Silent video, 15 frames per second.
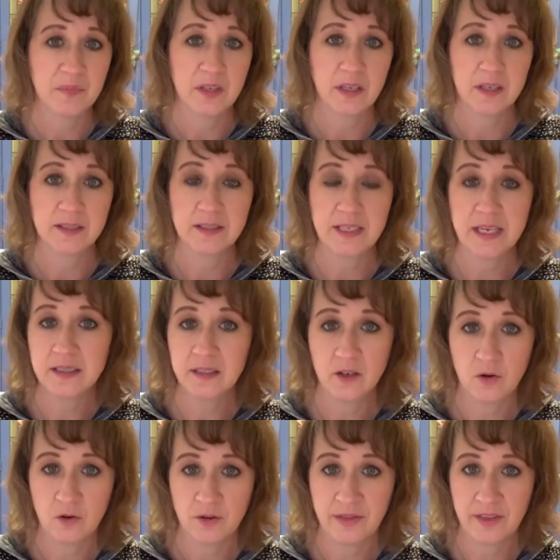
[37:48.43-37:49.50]

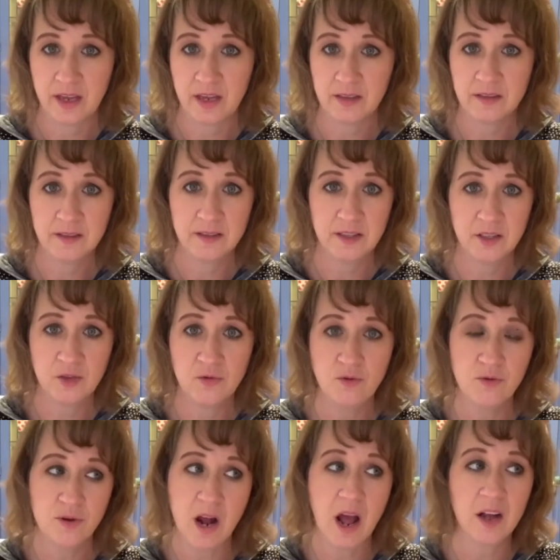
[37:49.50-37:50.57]
seasonal things,
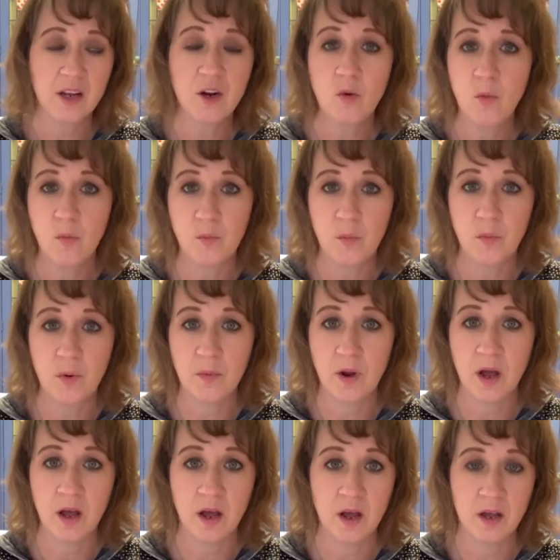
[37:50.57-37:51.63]
you're not going
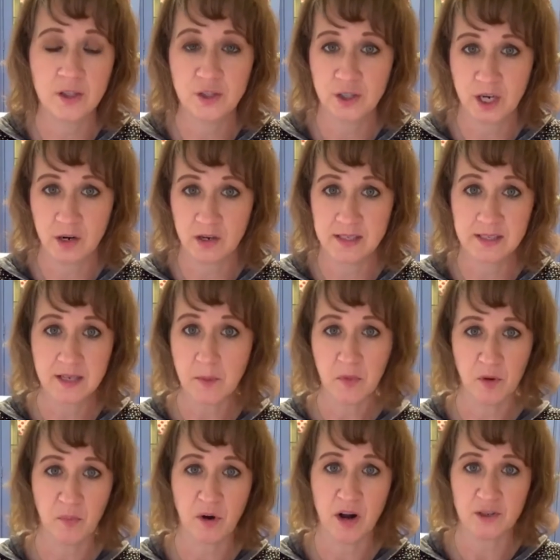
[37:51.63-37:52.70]
to share a
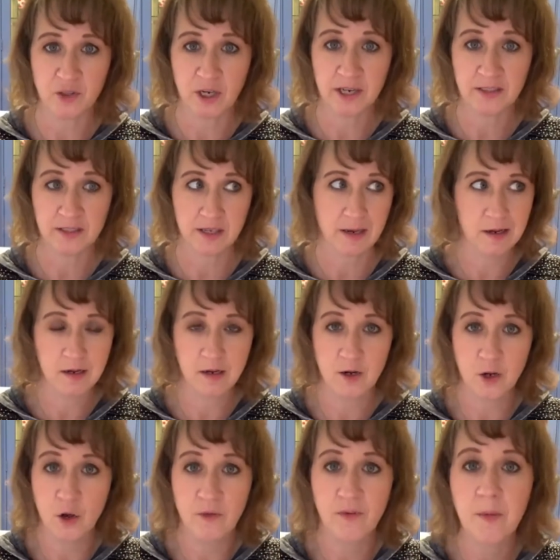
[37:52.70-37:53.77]
summer project in
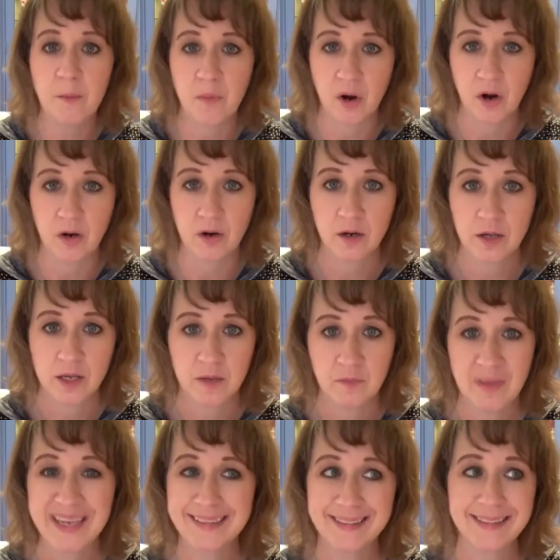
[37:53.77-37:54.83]
November
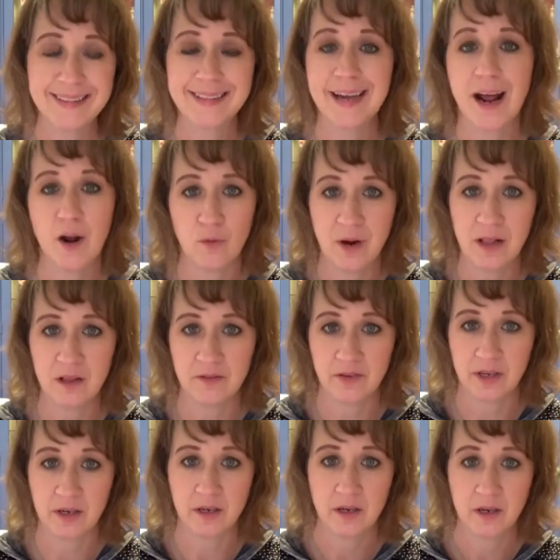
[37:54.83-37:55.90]
because it's not
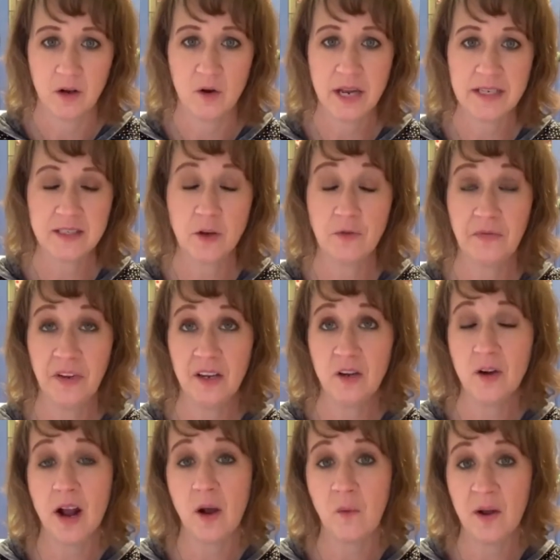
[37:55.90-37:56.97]
relevant. Okay, so figure
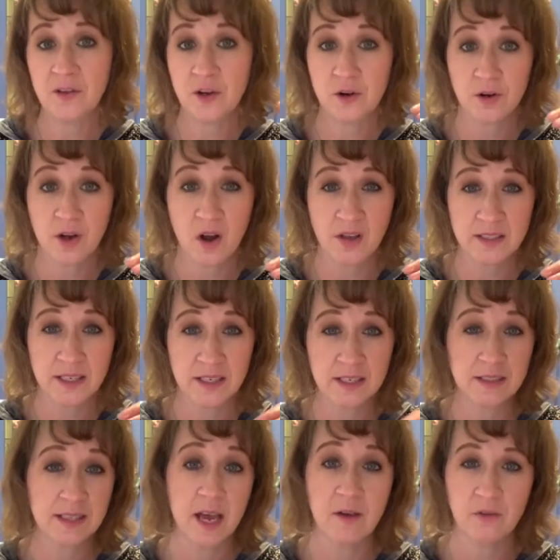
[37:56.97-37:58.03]
out whether your content
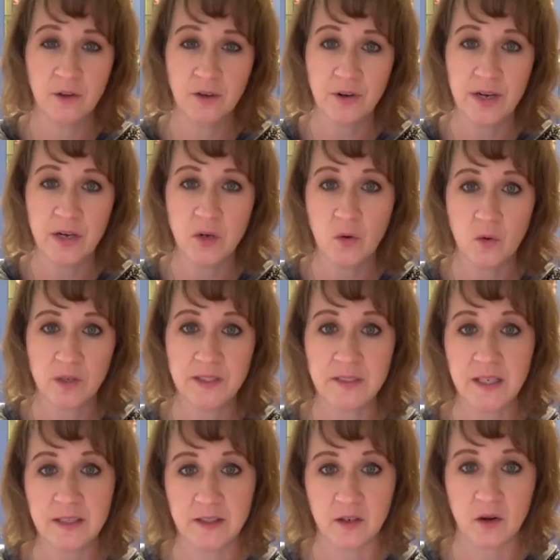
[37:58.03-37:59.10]
is evergreen or
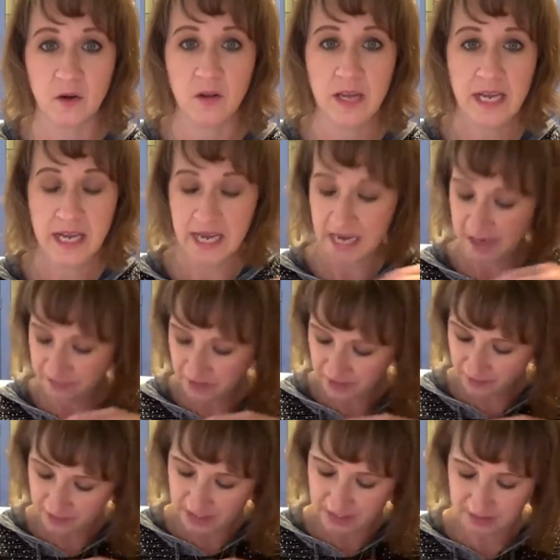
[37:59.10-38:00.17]
seasonal, and
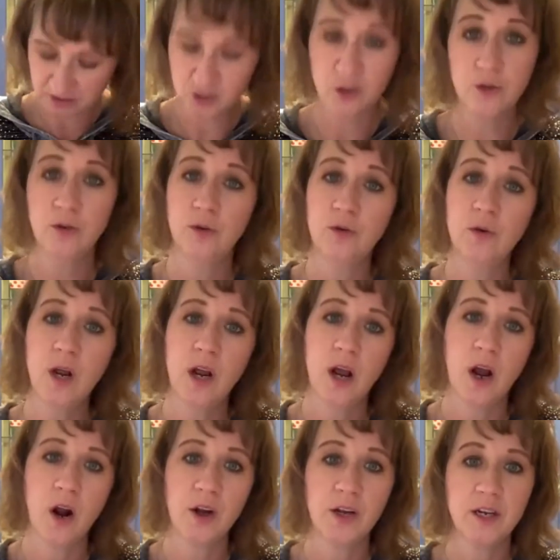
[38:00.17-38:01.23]
then these 2
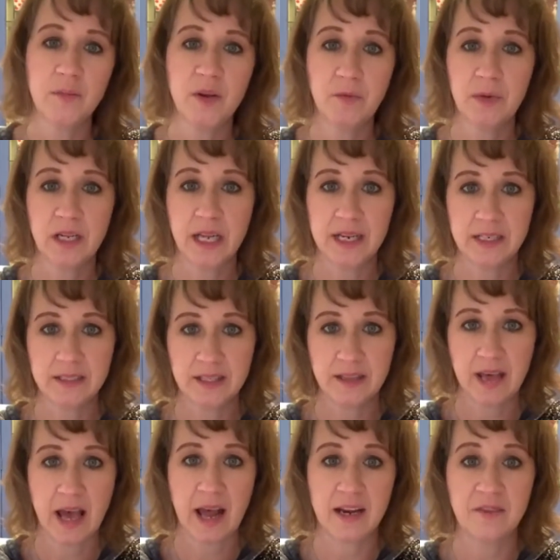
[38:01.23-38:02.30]
are going to be related to
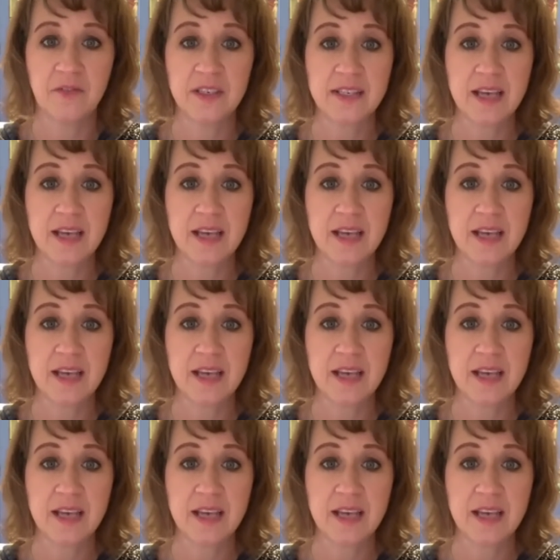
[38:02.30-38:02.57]
that. If it's